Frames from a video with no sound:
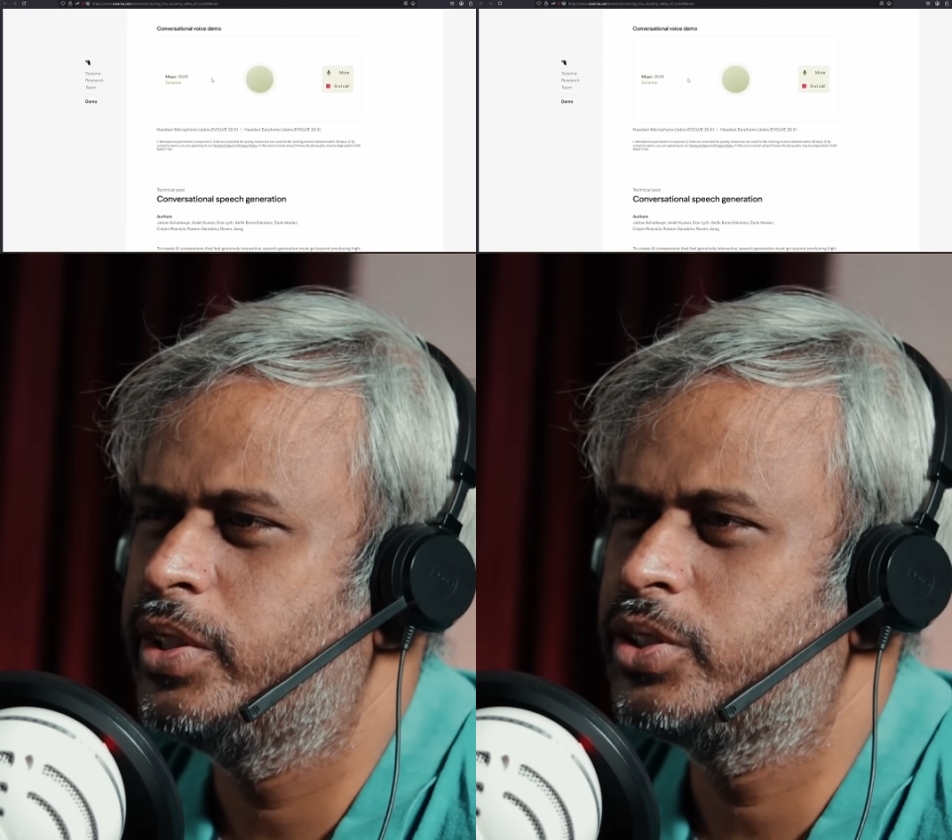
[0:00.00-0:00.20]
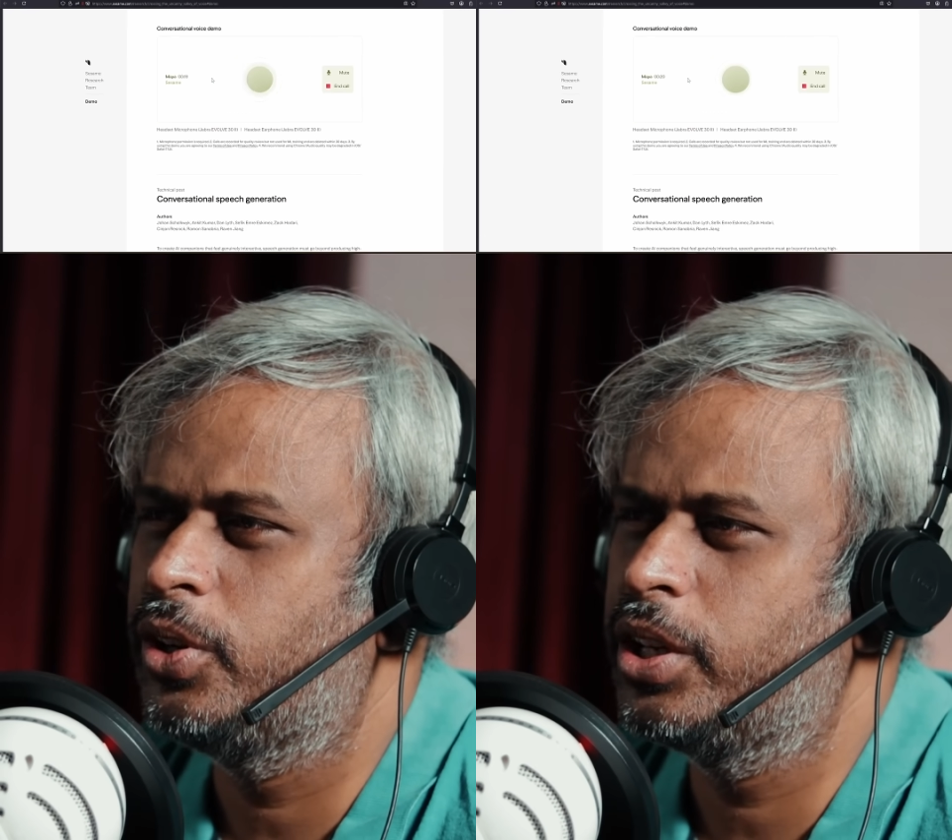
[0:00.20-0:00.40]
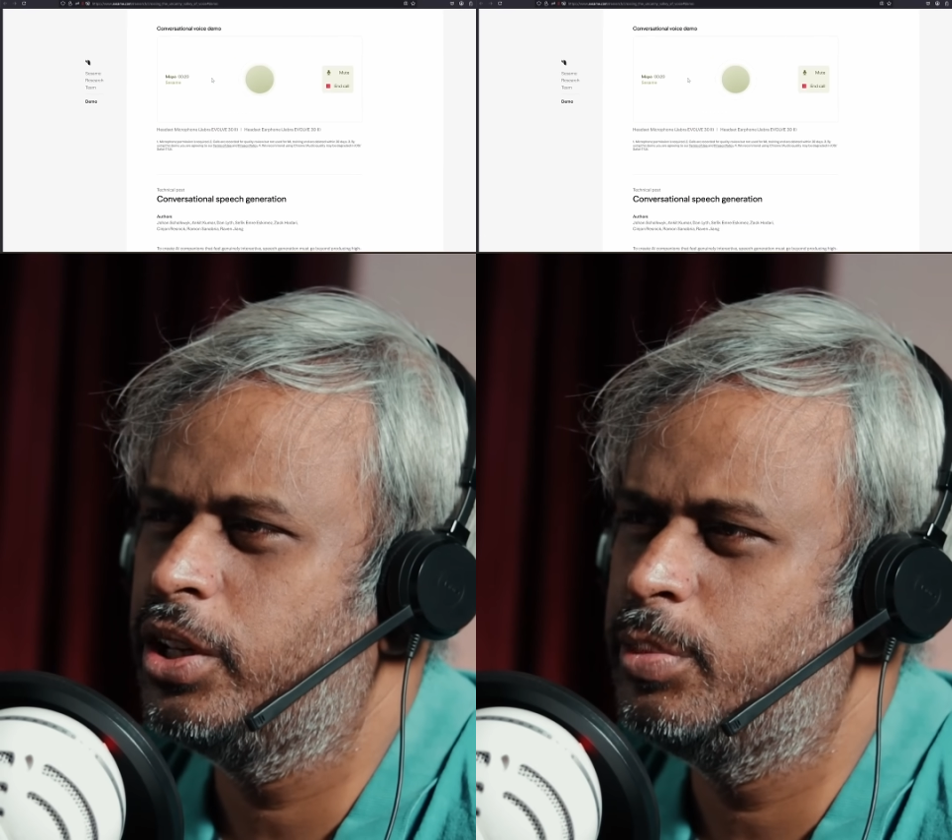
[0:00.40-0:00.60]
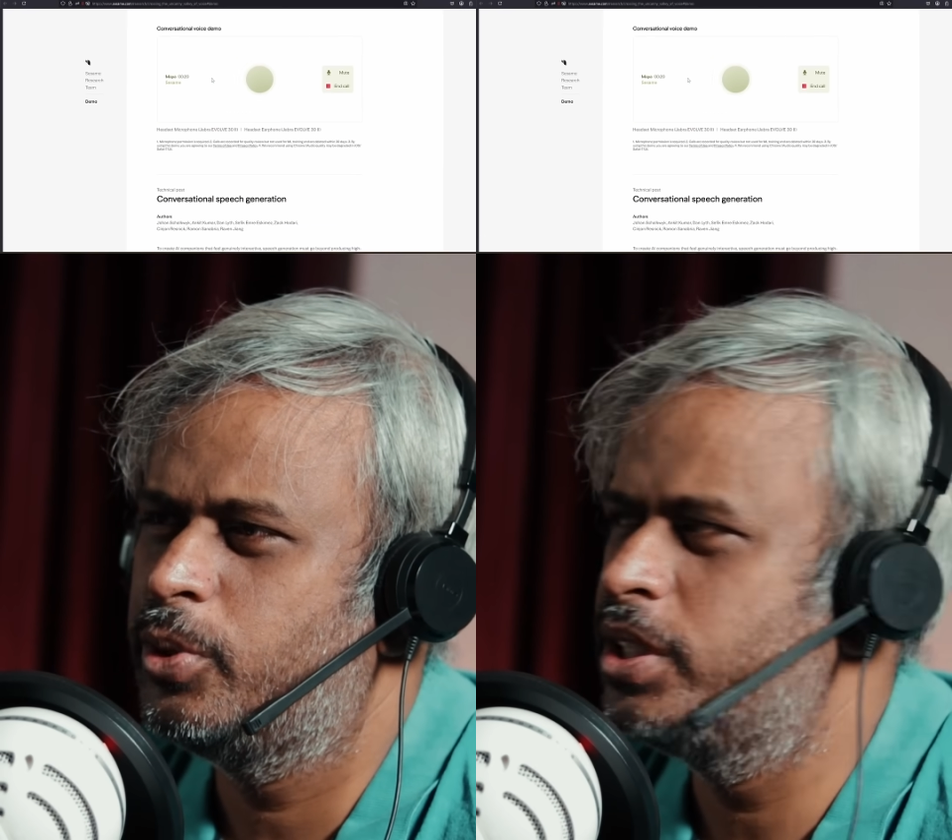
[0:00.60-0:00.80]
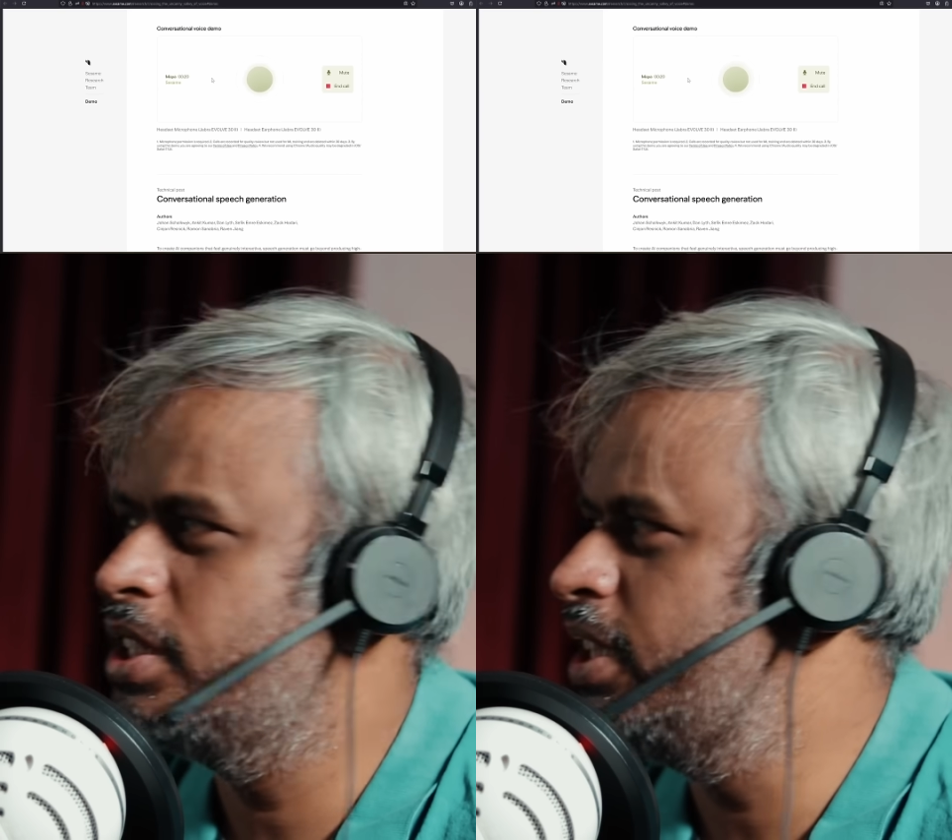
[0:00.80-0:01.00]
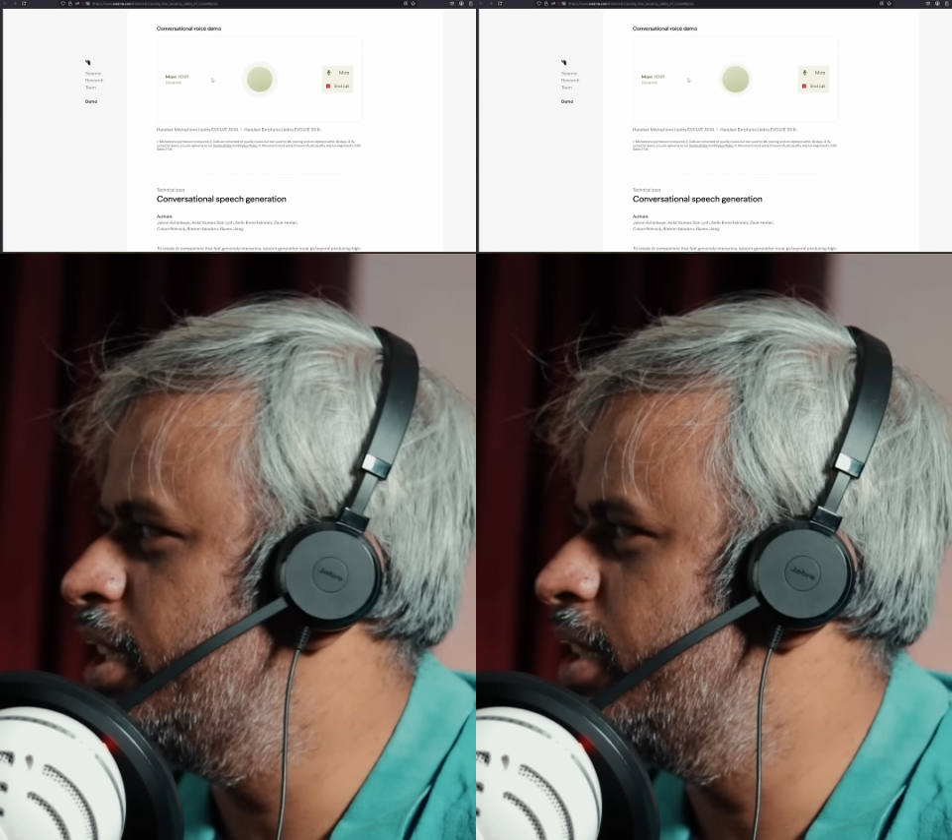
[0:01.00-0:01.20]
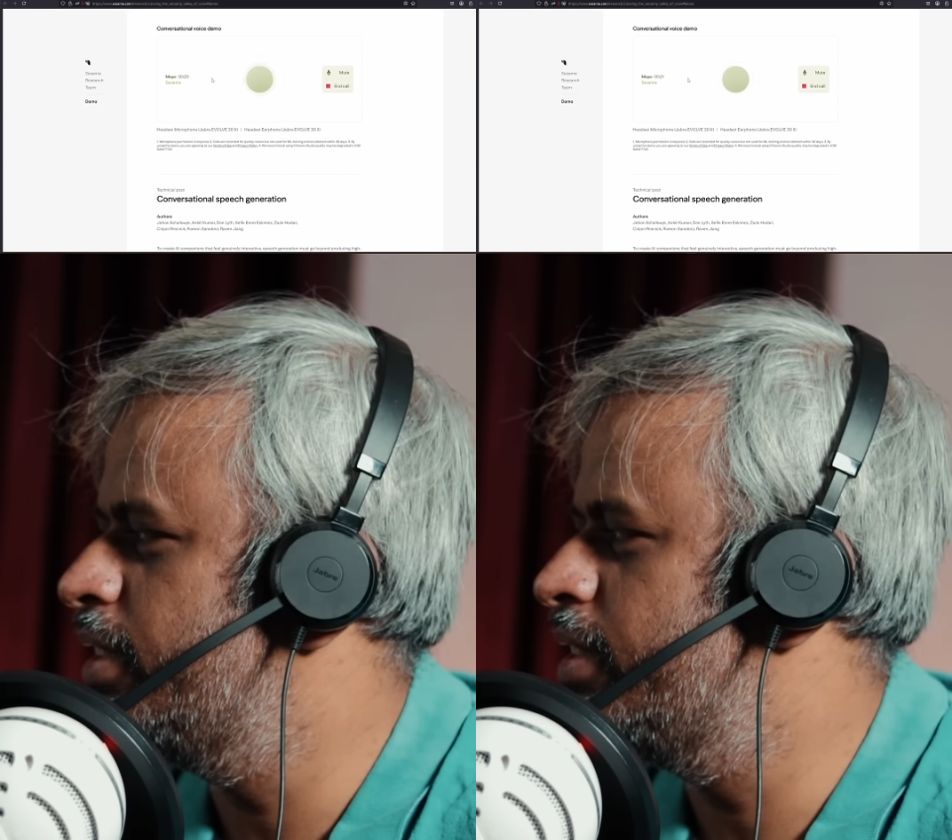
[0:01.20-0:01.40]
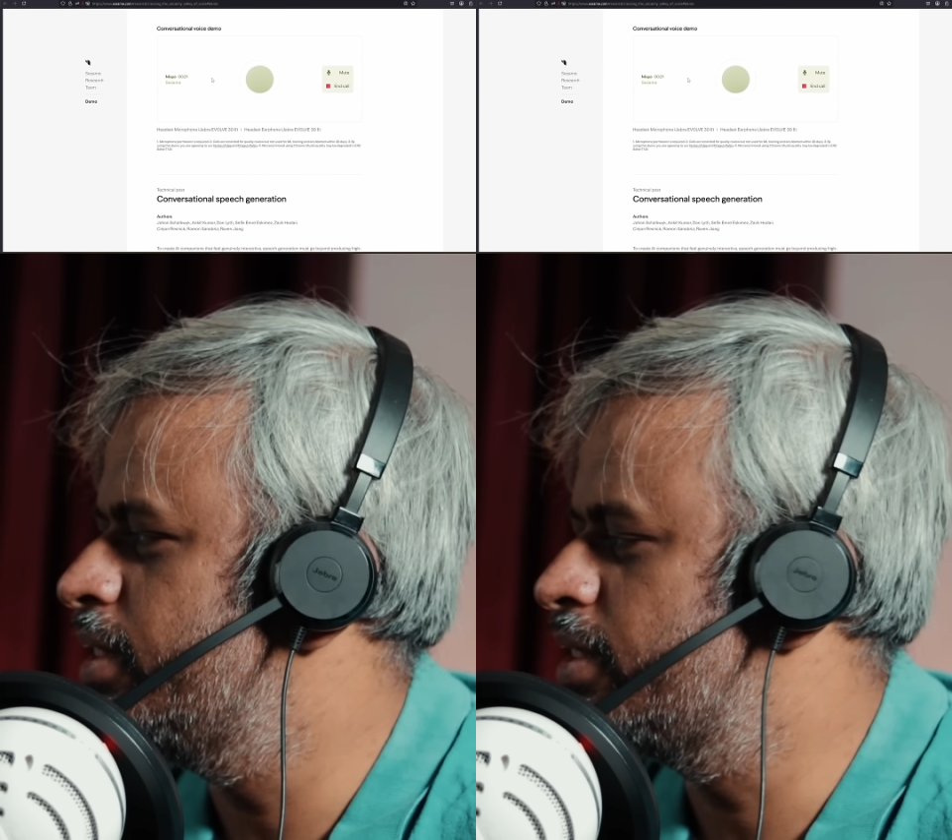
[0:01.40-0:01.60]
I was talking about
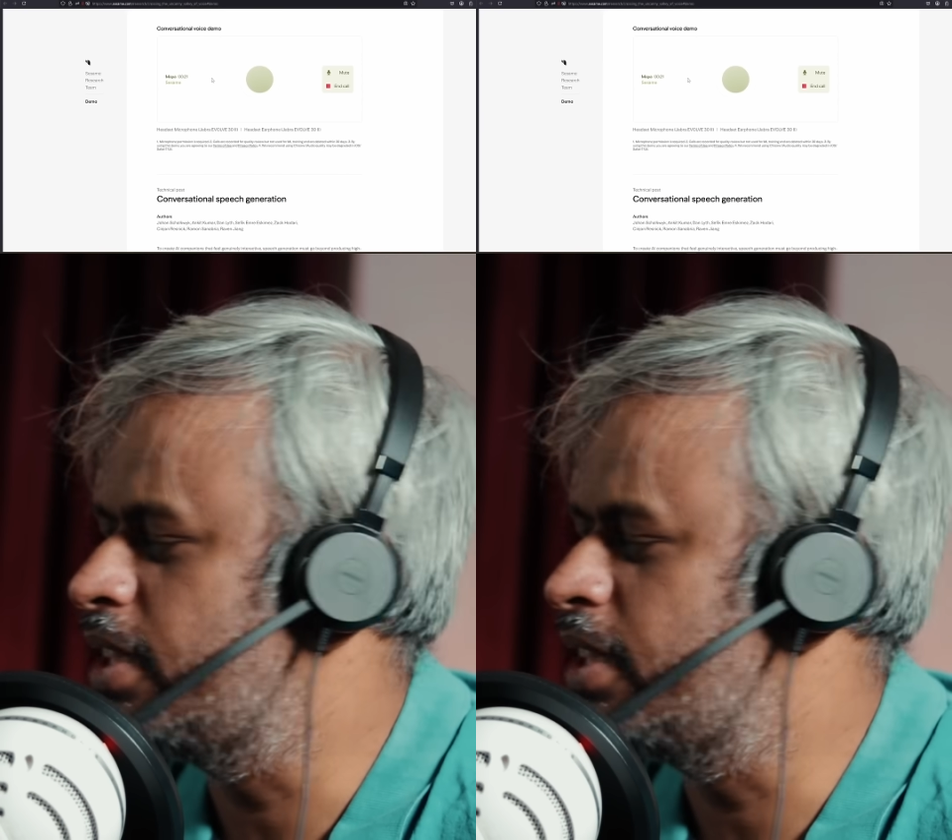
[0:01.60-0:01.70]
the